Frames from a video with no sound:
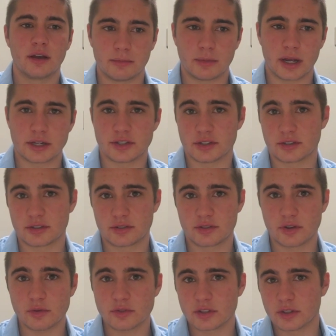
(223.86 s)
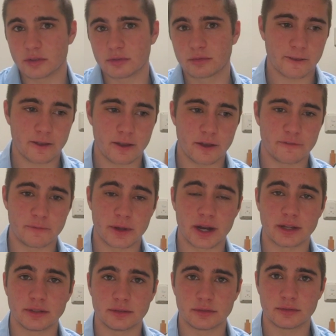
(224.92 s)
I just chose to. I've been
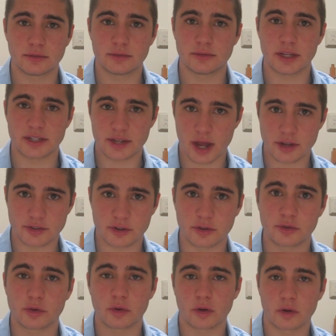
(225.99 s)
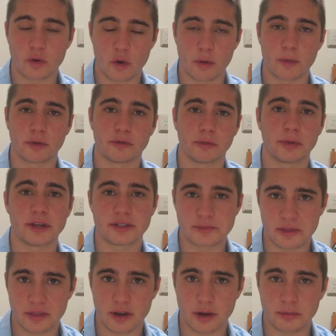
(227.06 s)
on testosterone or hormone
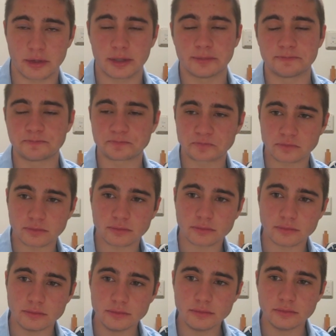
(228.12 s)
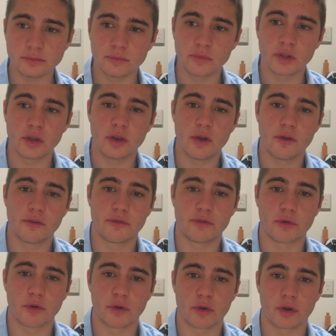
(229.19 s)
replacement therapy
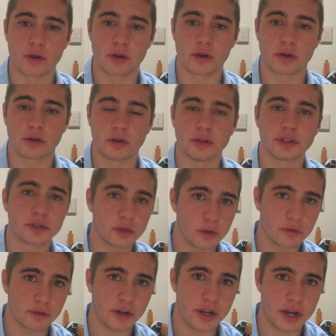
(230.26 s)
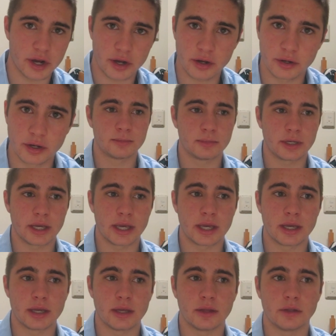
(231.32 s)
for a little over a year,
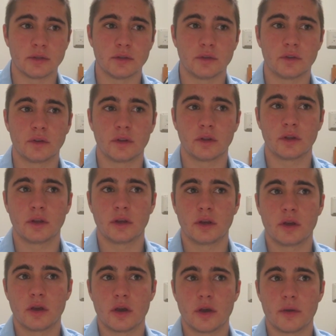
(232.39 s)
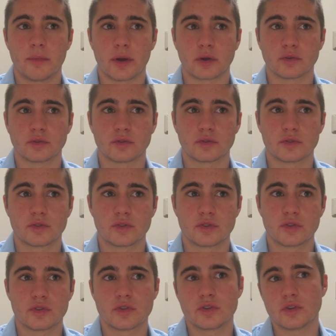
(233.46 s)
and about
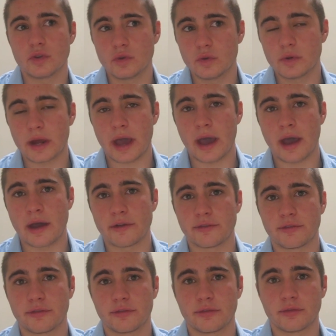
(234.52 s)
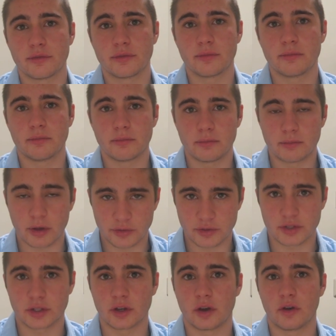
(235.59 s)
2.5
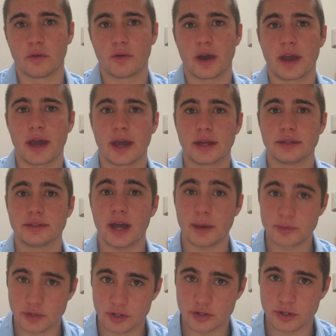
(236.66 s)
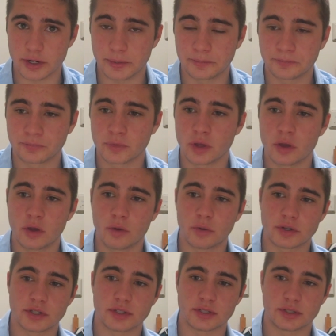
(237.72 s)
months ago I had top surgery,
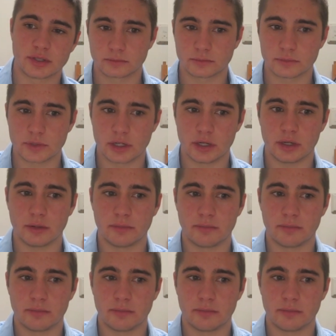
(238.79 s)
which is a